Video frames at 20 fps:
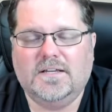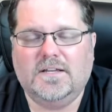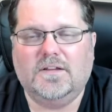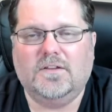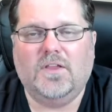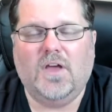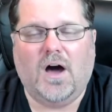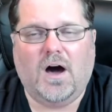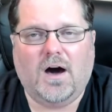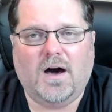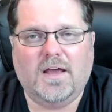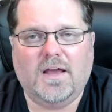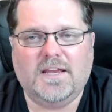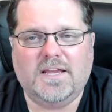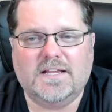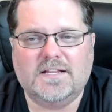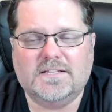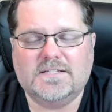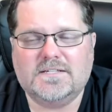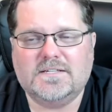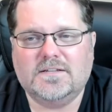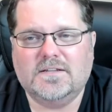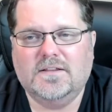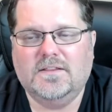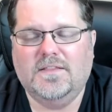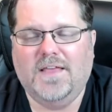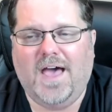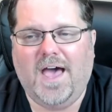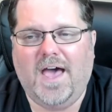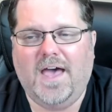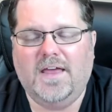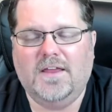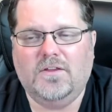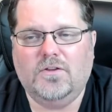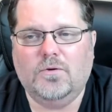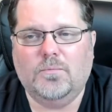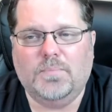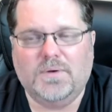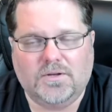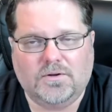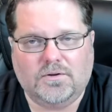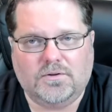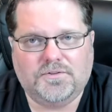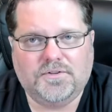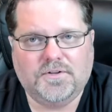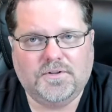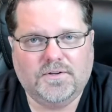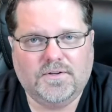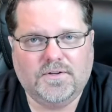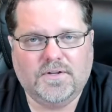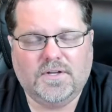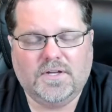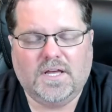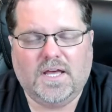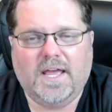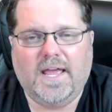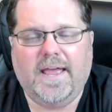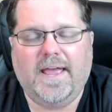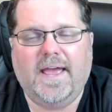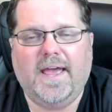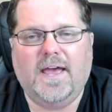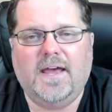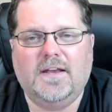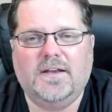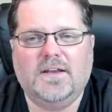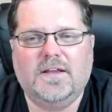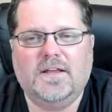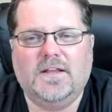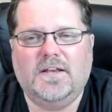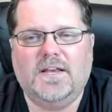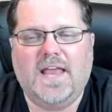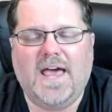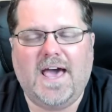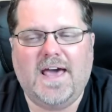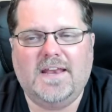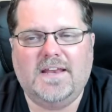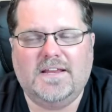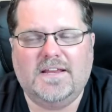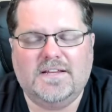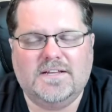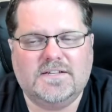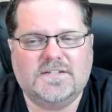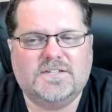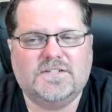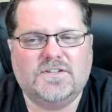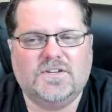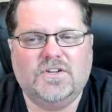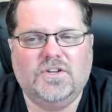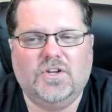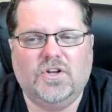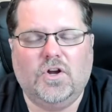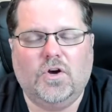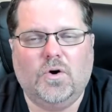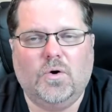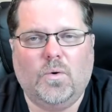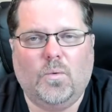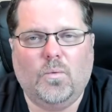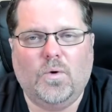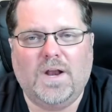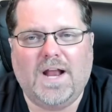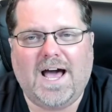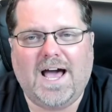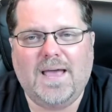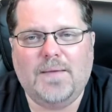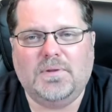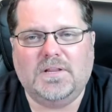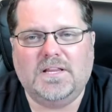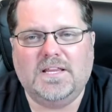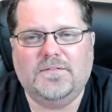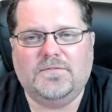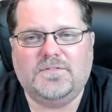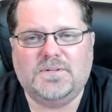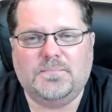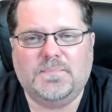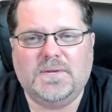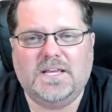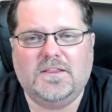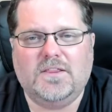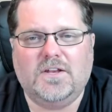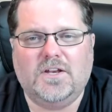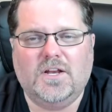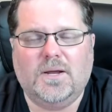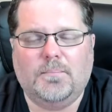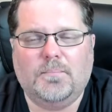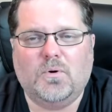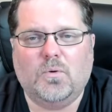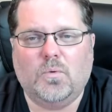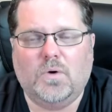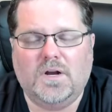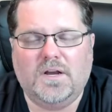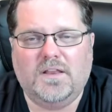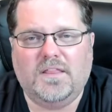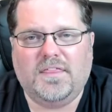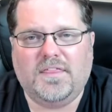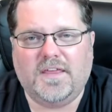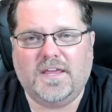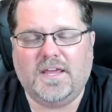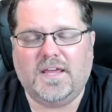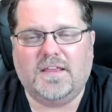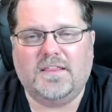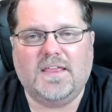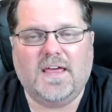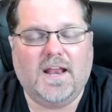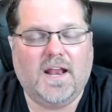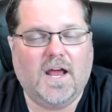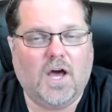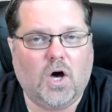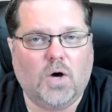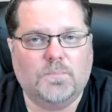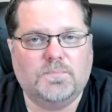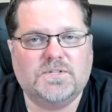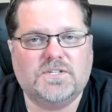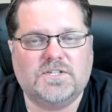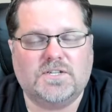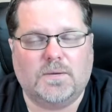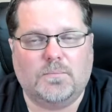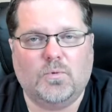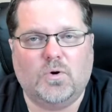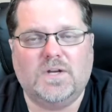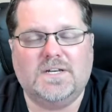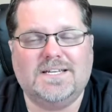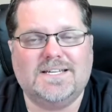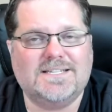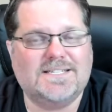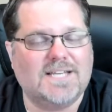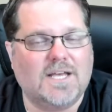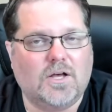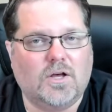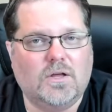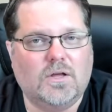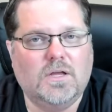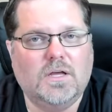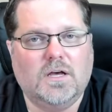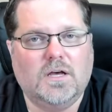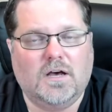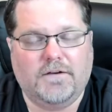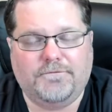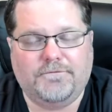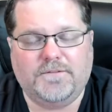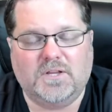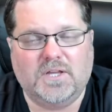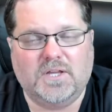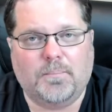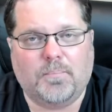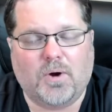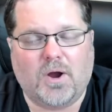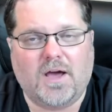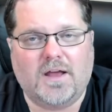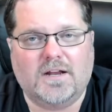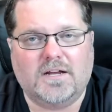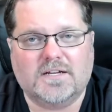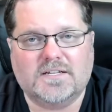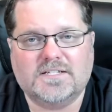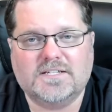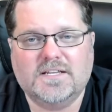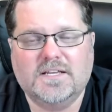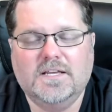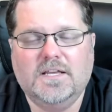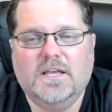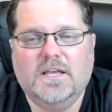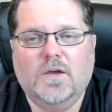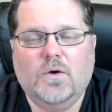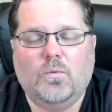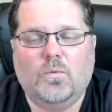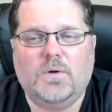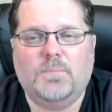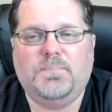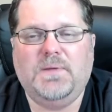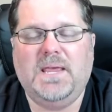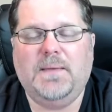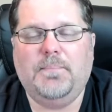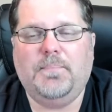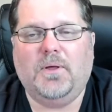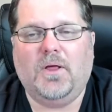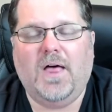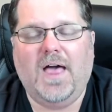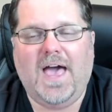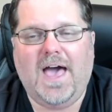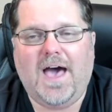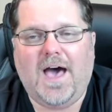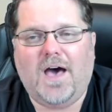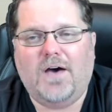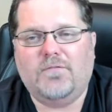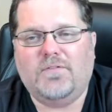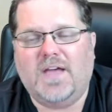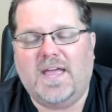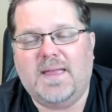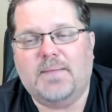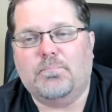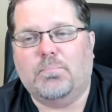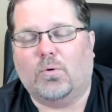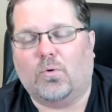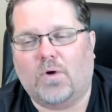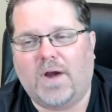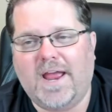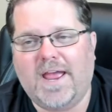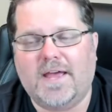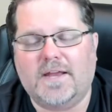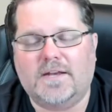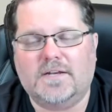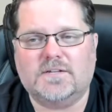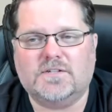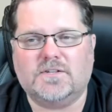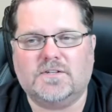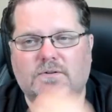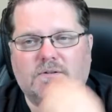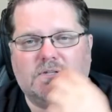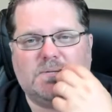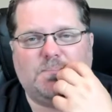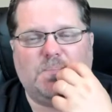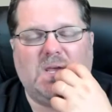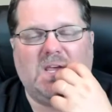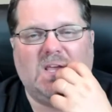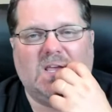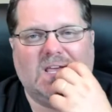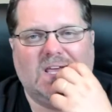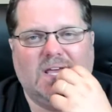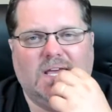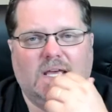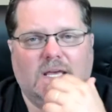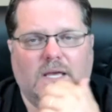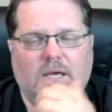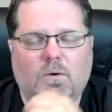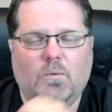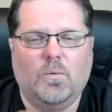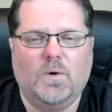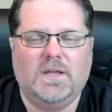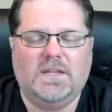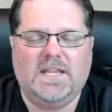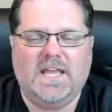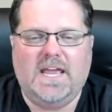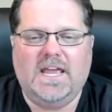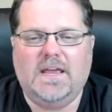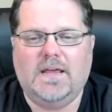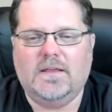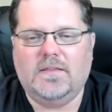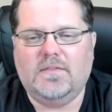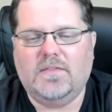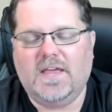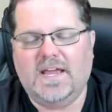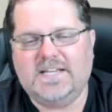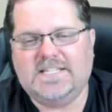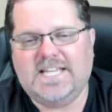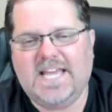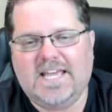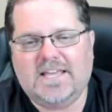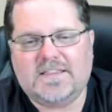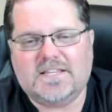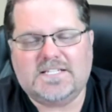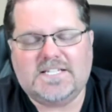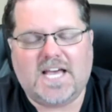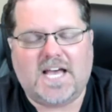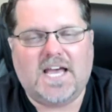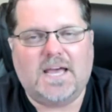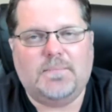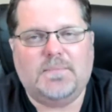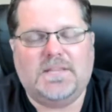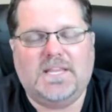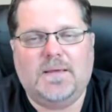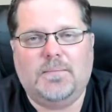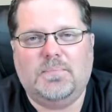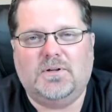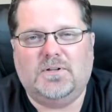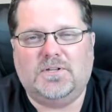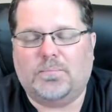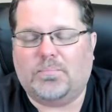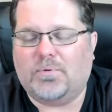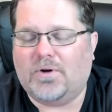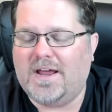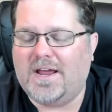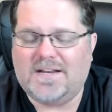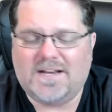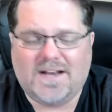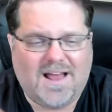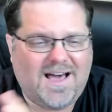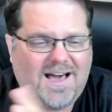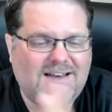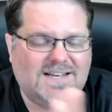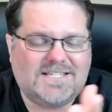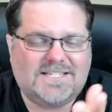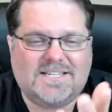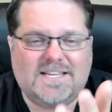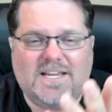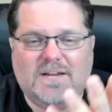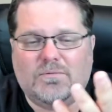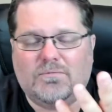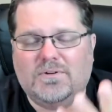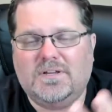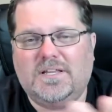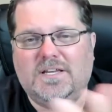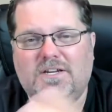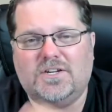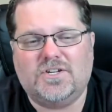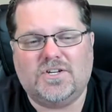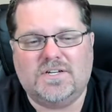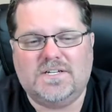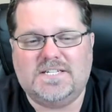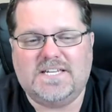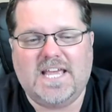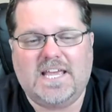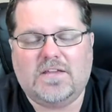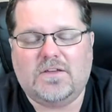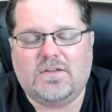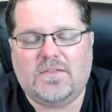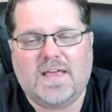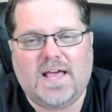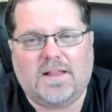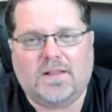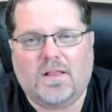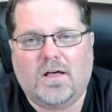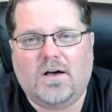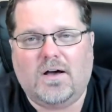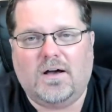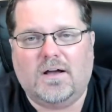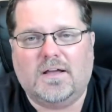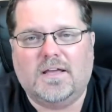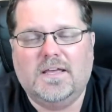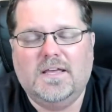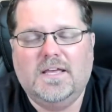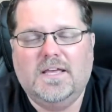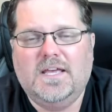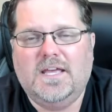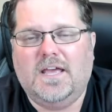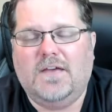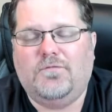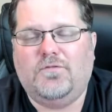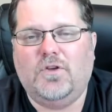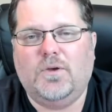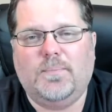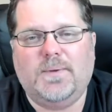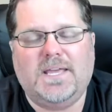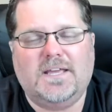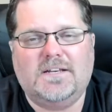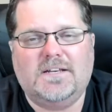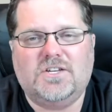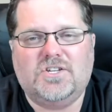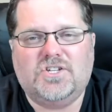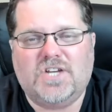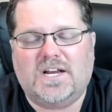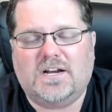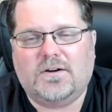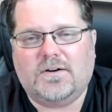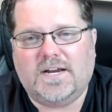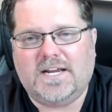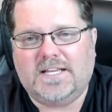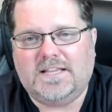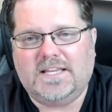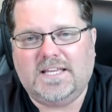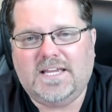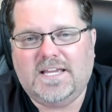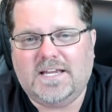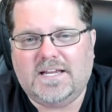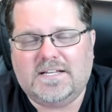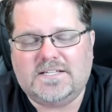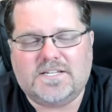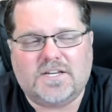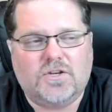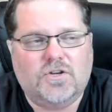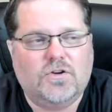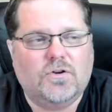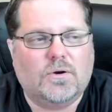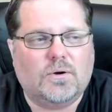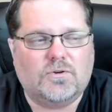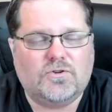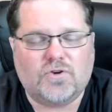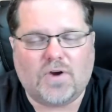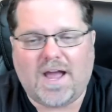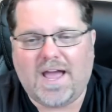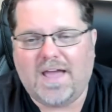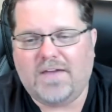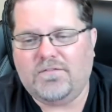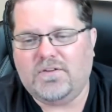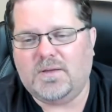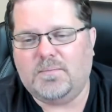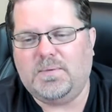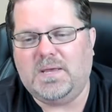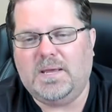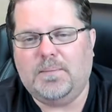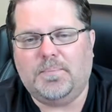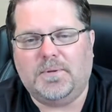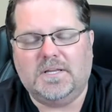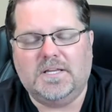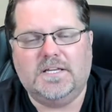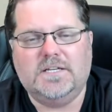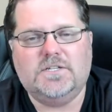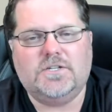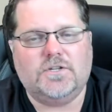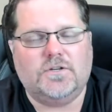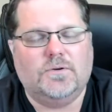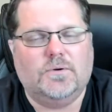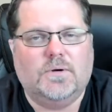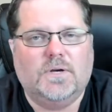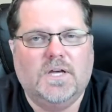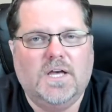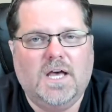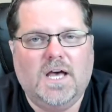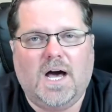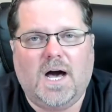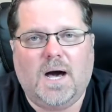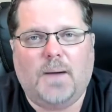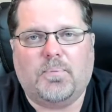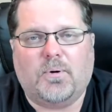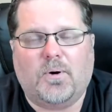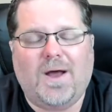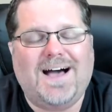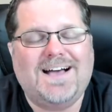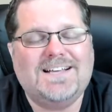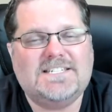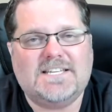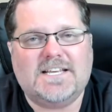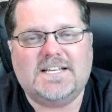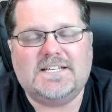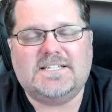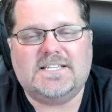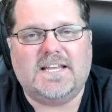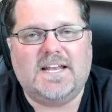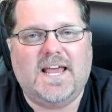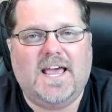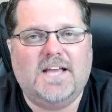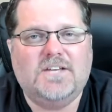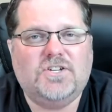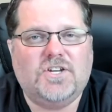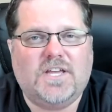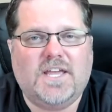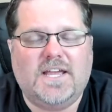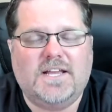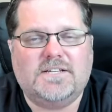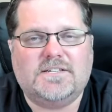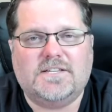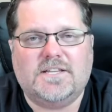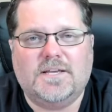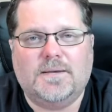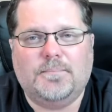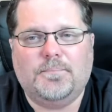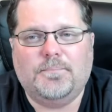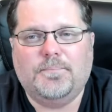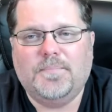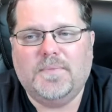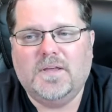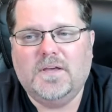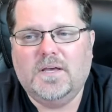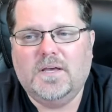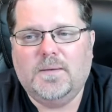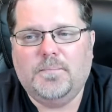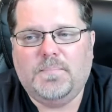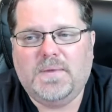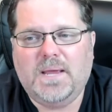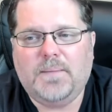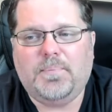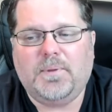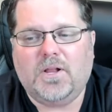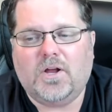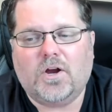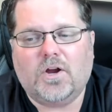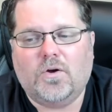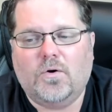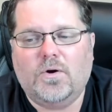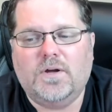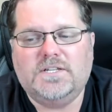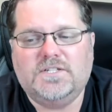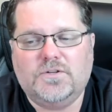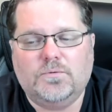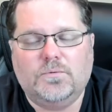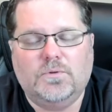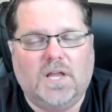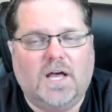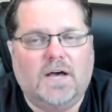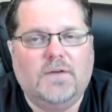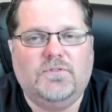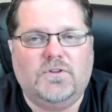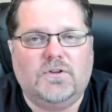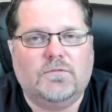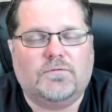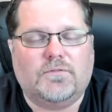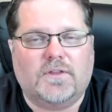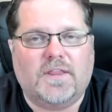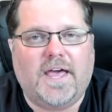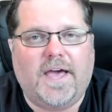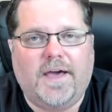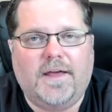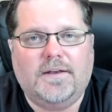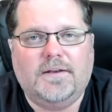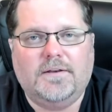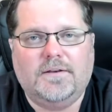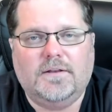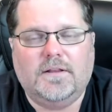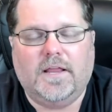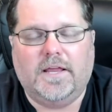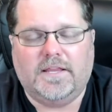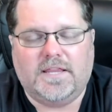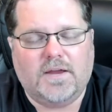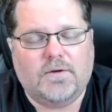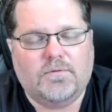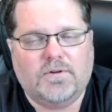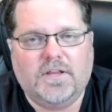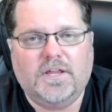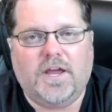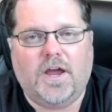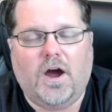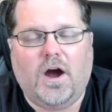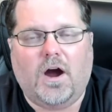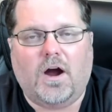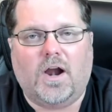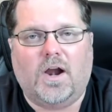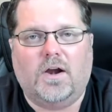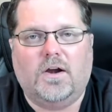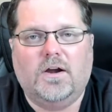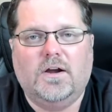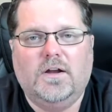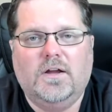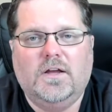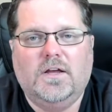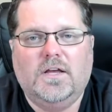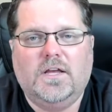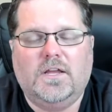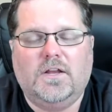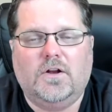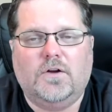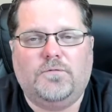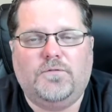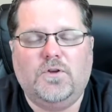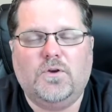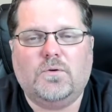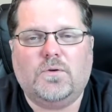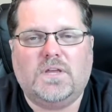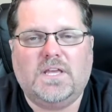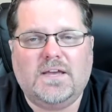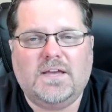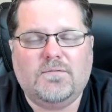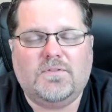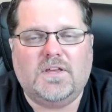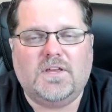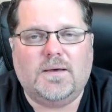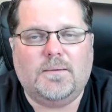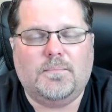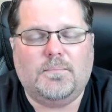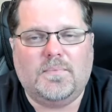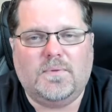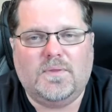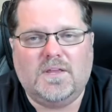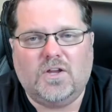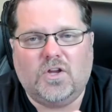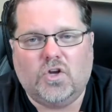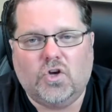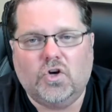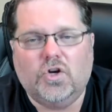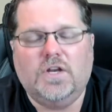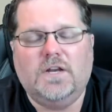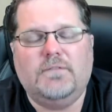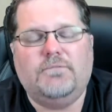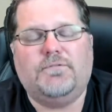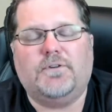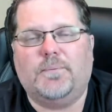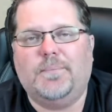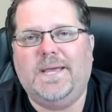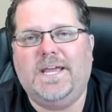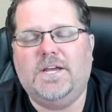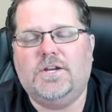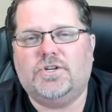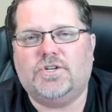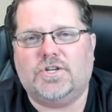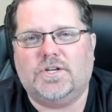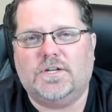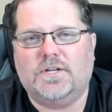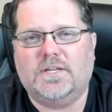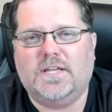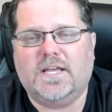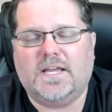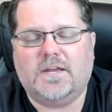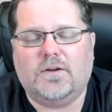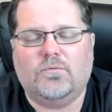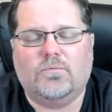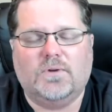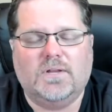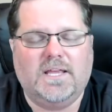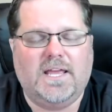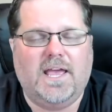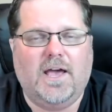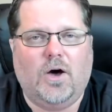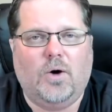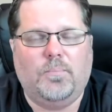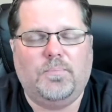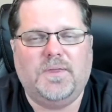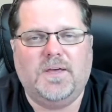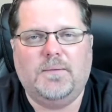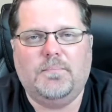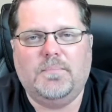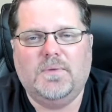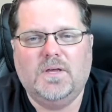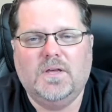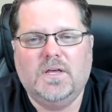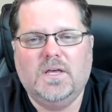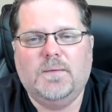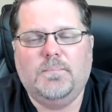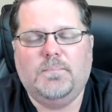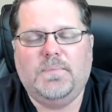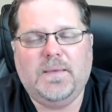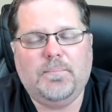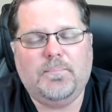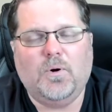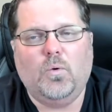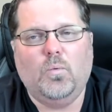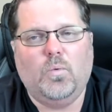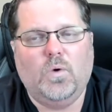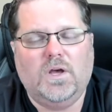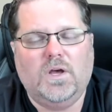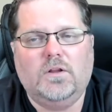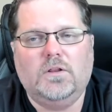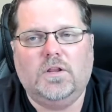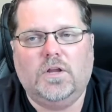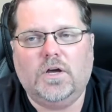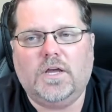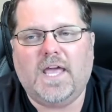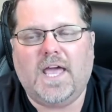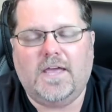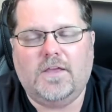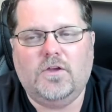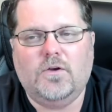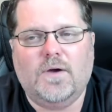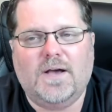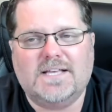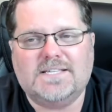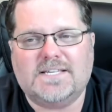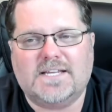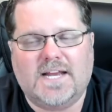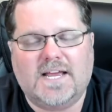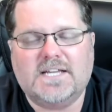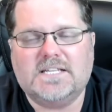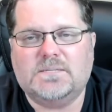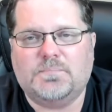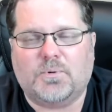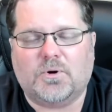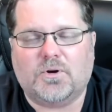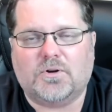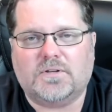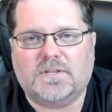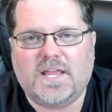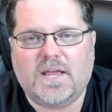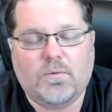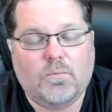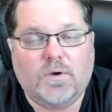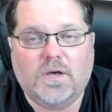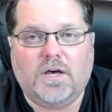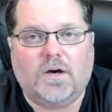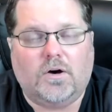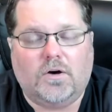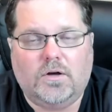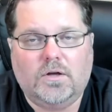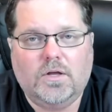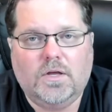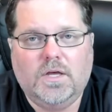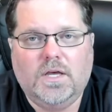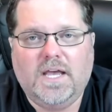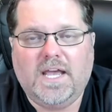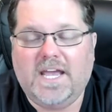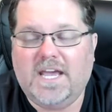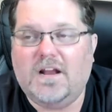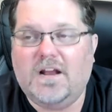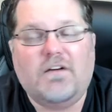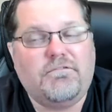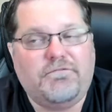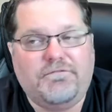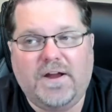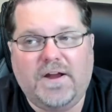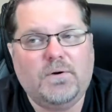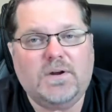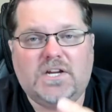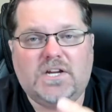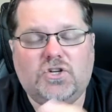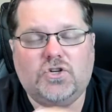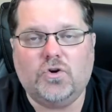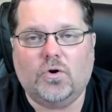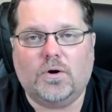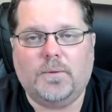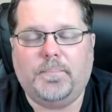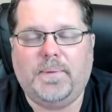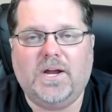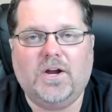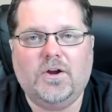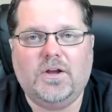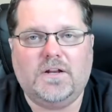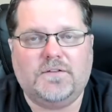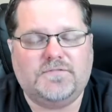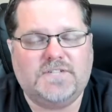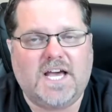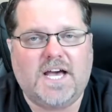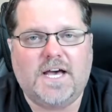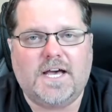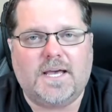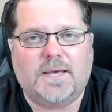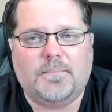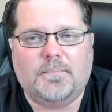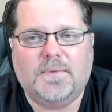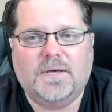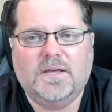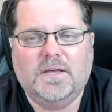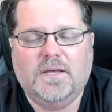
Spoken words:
The audience that you build. And that is, what I believe to be the number one thing that helps someone to sell affiliate products. When people have a brand, so to speak, when they take the time and they build a brand, and honestly, it really shouldn't take you that long. If you begin to generate leads and you are driving people into a process that educates them, people are going to love you for that. Like they really are. If you give them good information that can really help them, people will look at you as an expert. They will in a very short period of time.